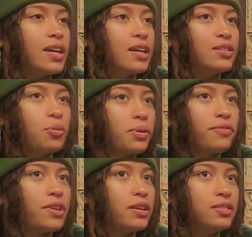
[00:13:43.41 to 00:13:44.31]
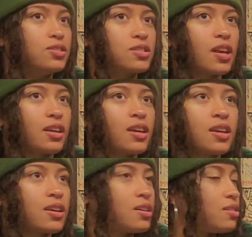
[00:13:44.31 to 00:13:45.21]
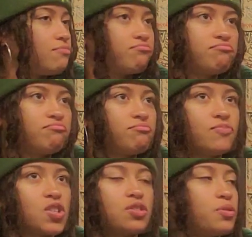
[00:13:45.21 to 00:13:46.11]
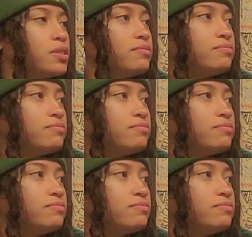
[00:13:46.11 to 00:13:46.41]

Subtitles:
Yeah. Don't be afraid. Just do it.